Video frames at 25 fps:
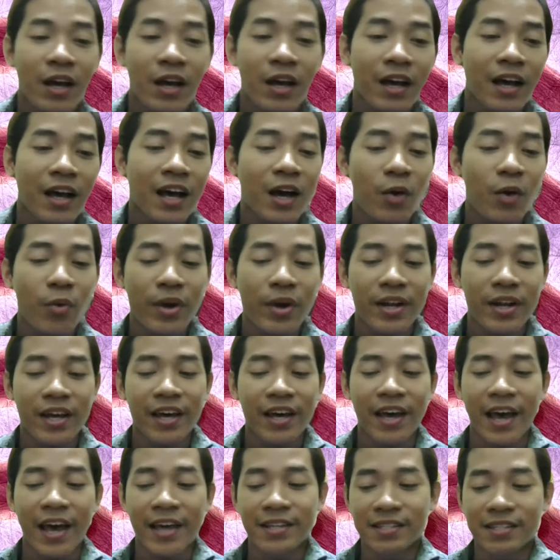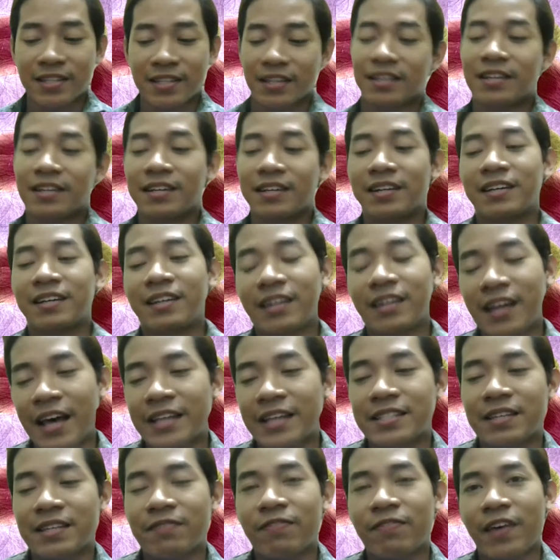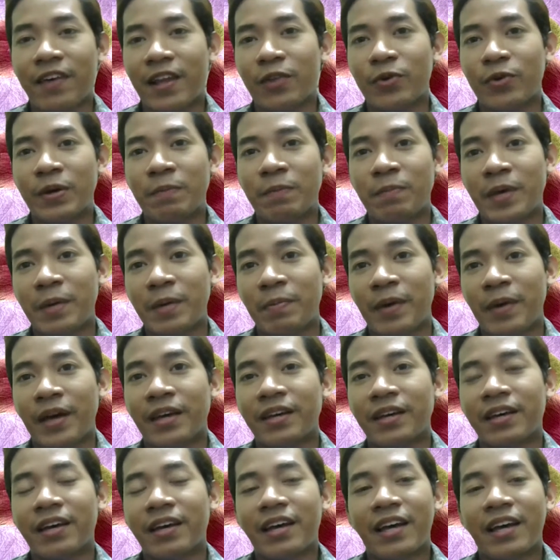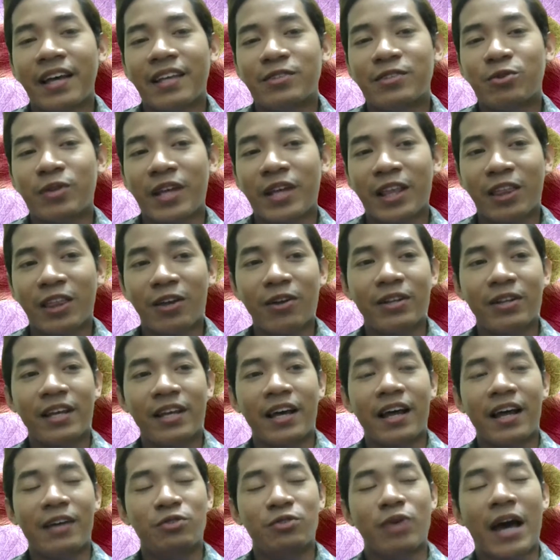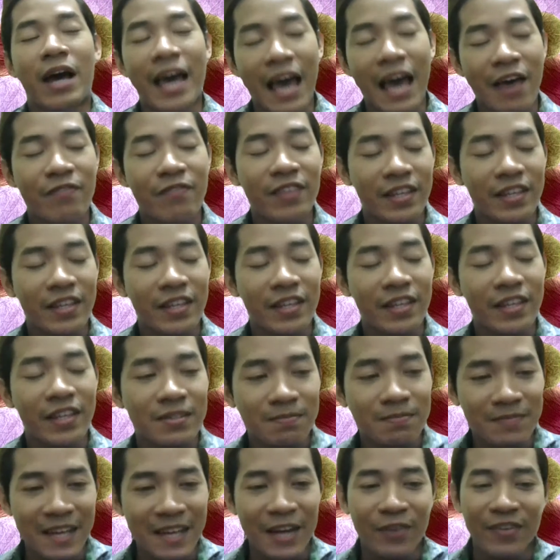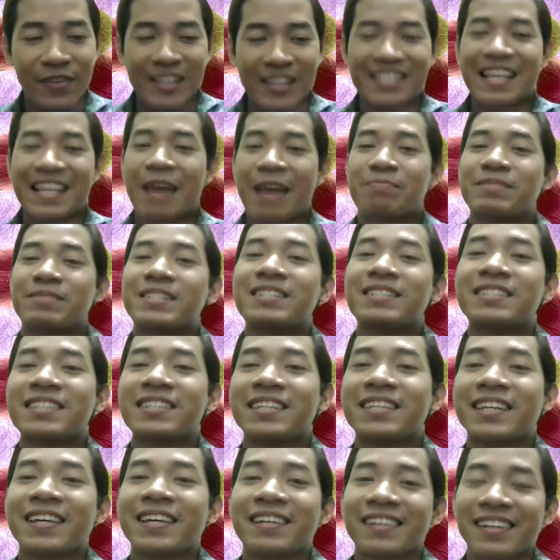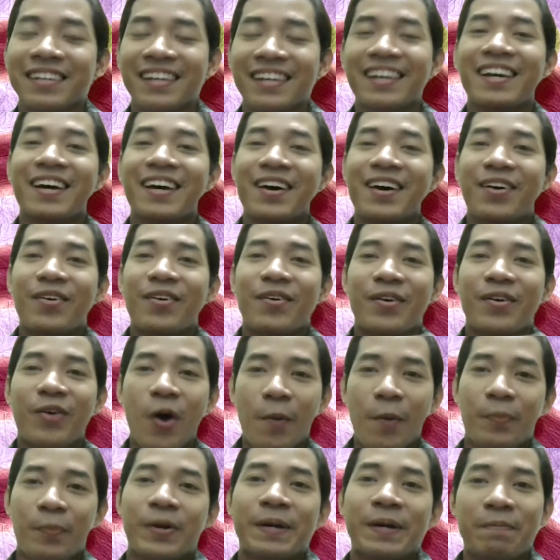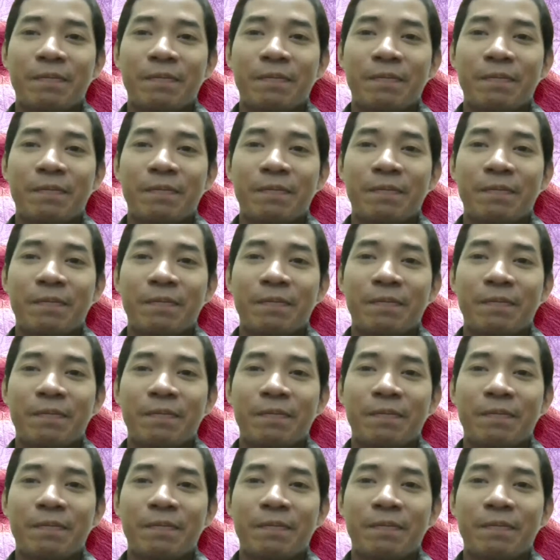when I enter as a fellow in Maybank, so they thought that, so I have this kind of like skeptical thinking, corporate